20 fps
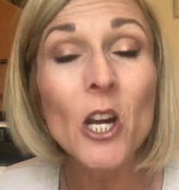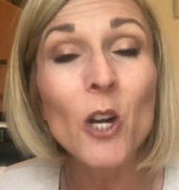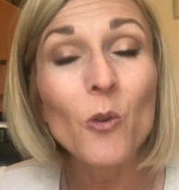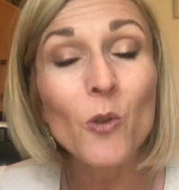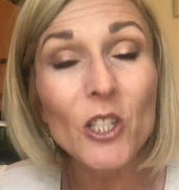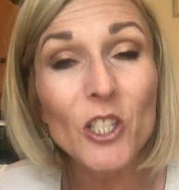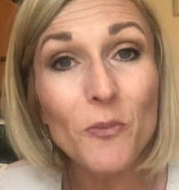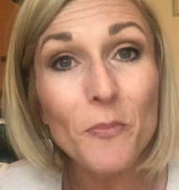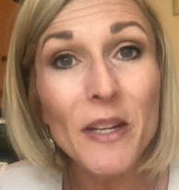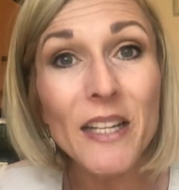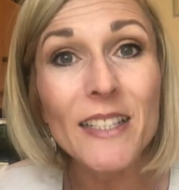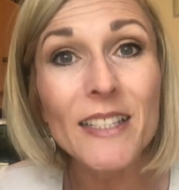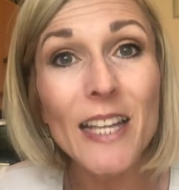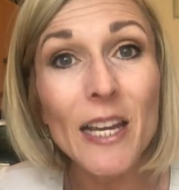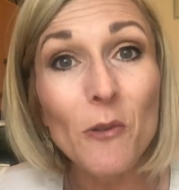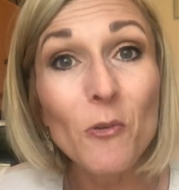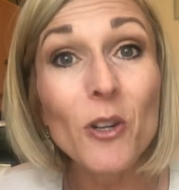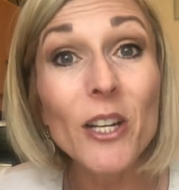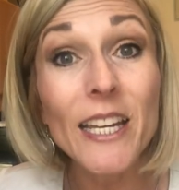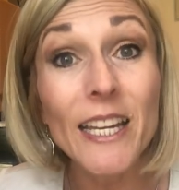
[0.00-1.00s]
which means
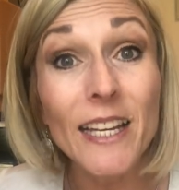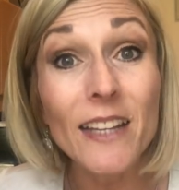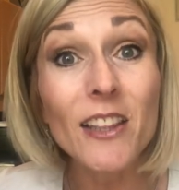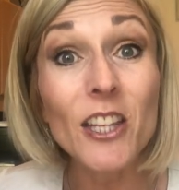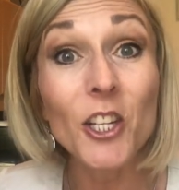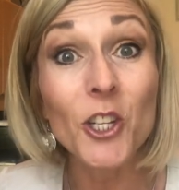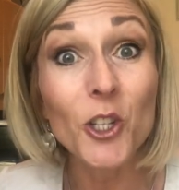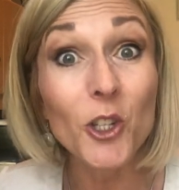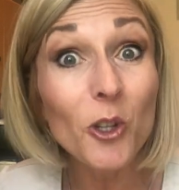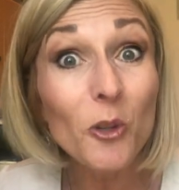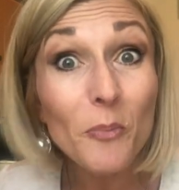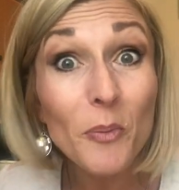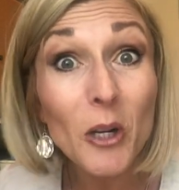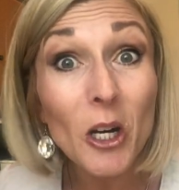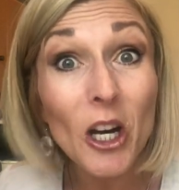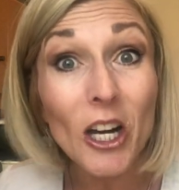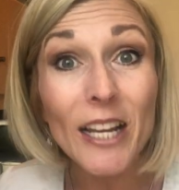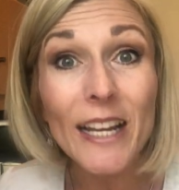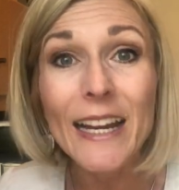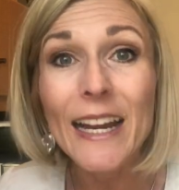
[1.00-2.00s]
they will get the new
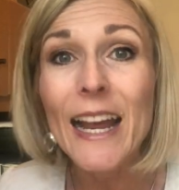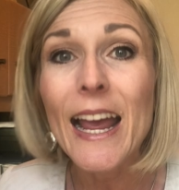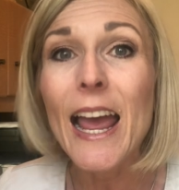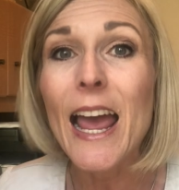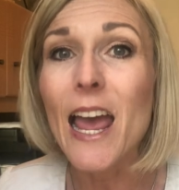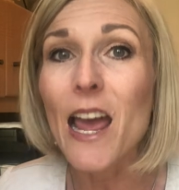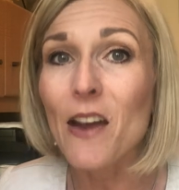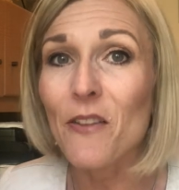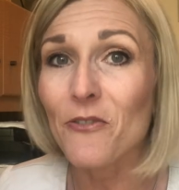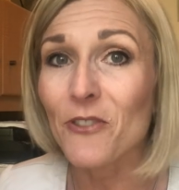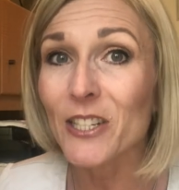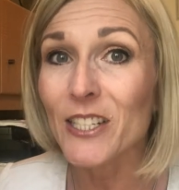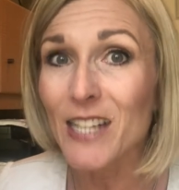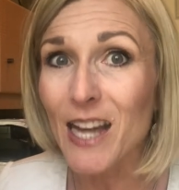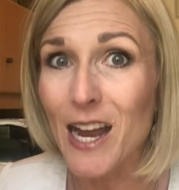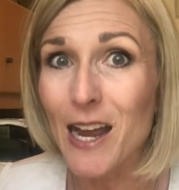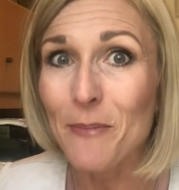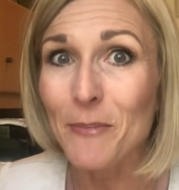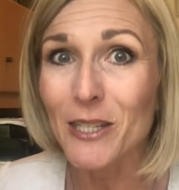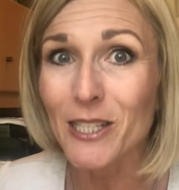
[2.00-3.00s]
book every
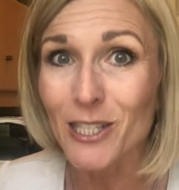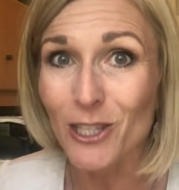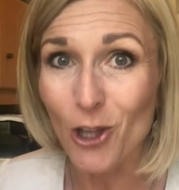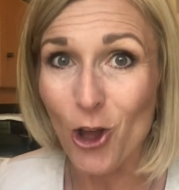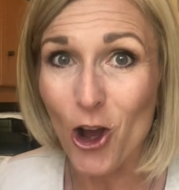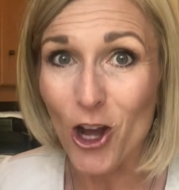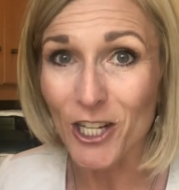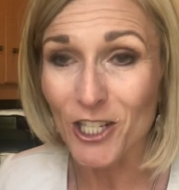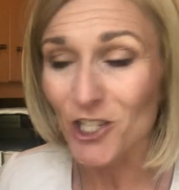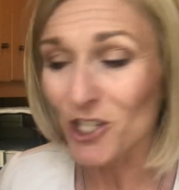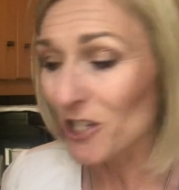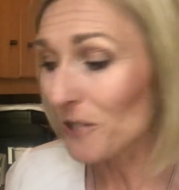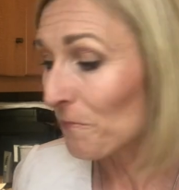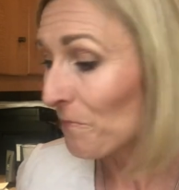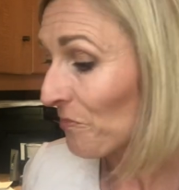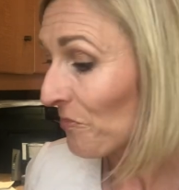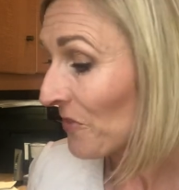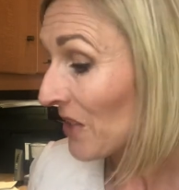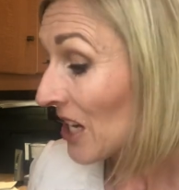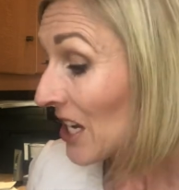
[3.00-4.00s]
time it's launched.
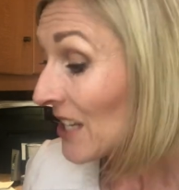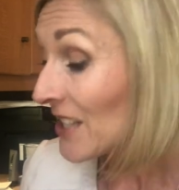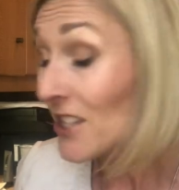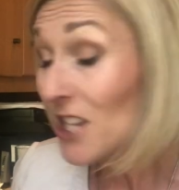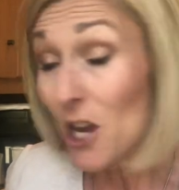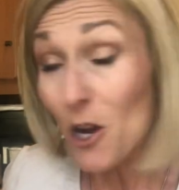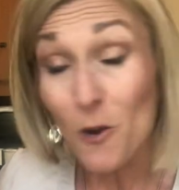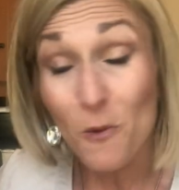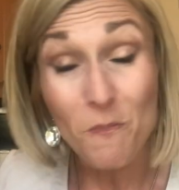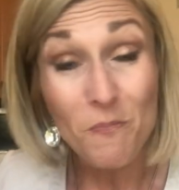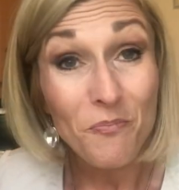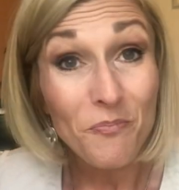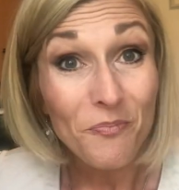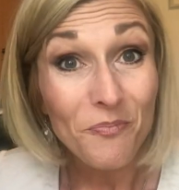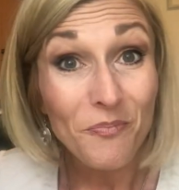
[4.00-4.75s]
So